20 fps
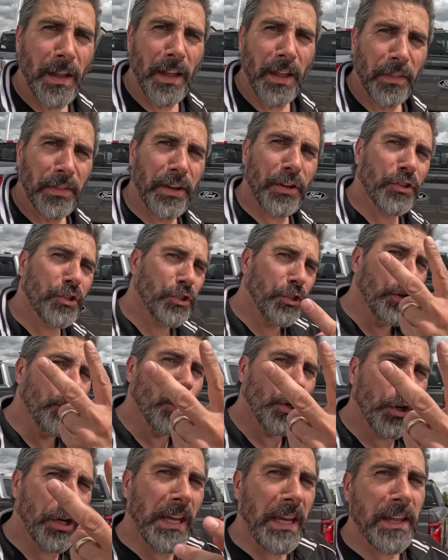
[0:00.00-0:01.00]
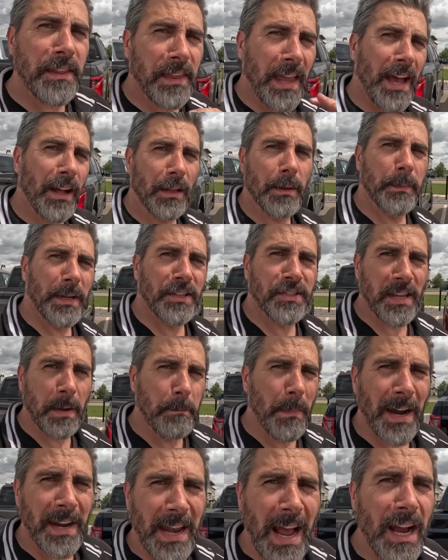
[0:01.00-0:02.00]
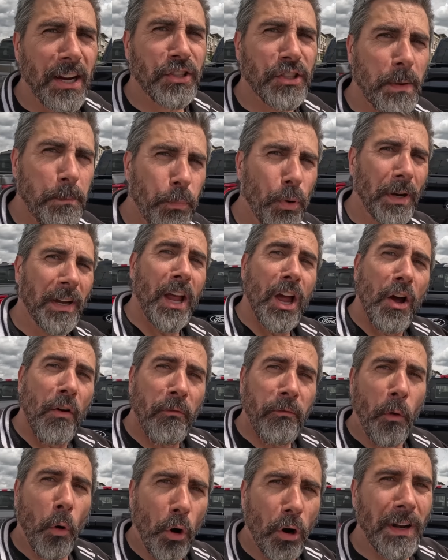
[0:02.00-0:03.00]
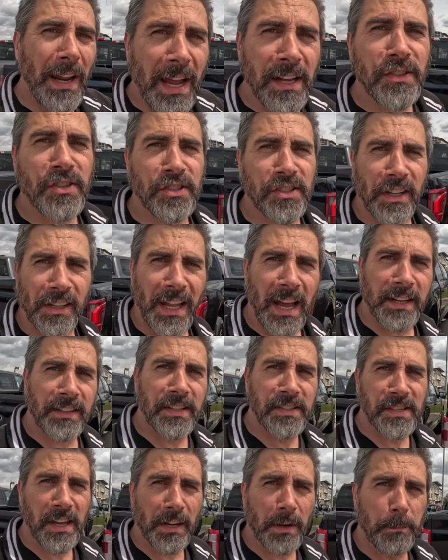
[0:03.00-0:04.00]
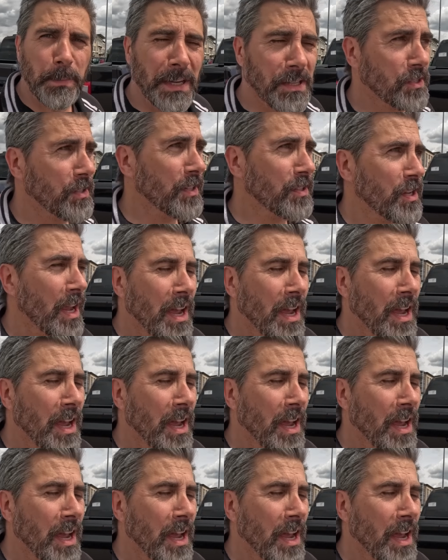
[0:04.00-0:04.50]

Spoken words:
There's two key elements that might actually put Ford and Stellantis out of business.